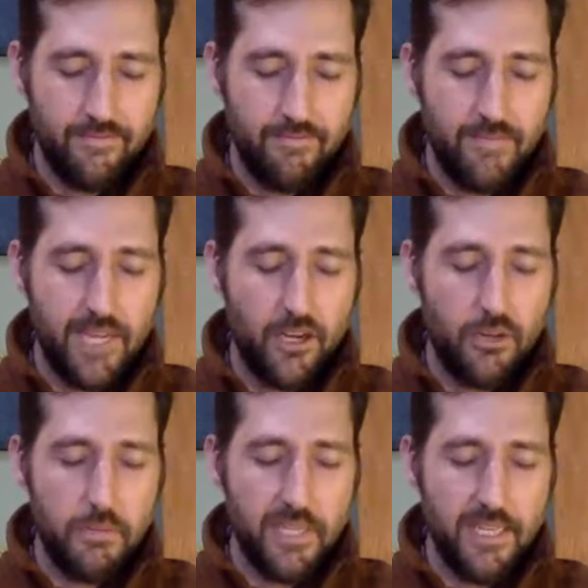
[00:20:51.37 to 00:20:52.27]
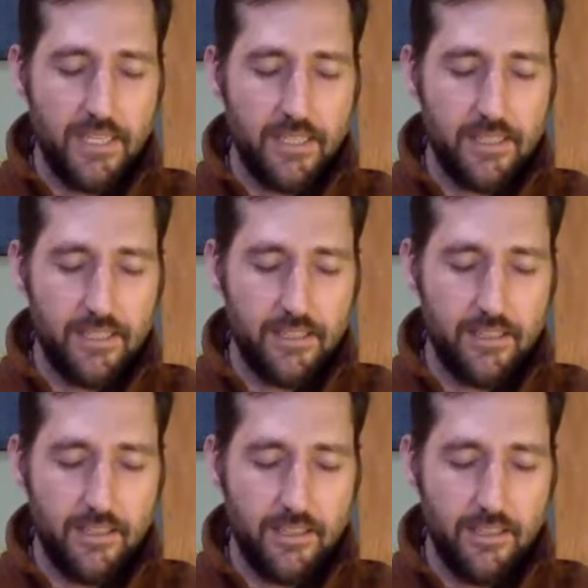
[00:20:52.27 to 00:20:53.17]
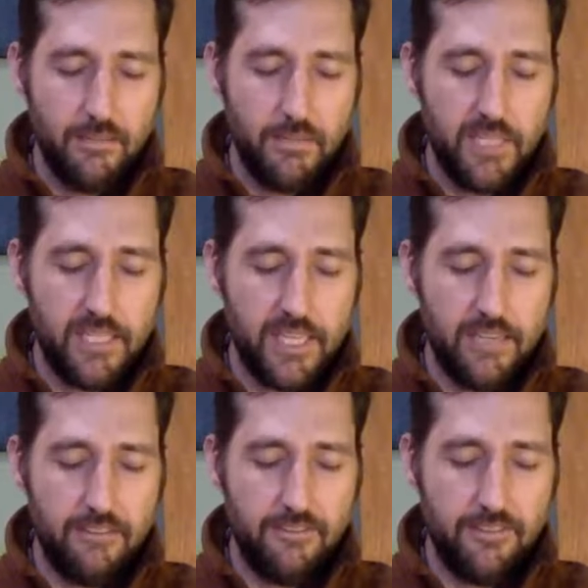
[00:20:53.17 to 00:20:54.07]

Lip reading: May all beings be safe.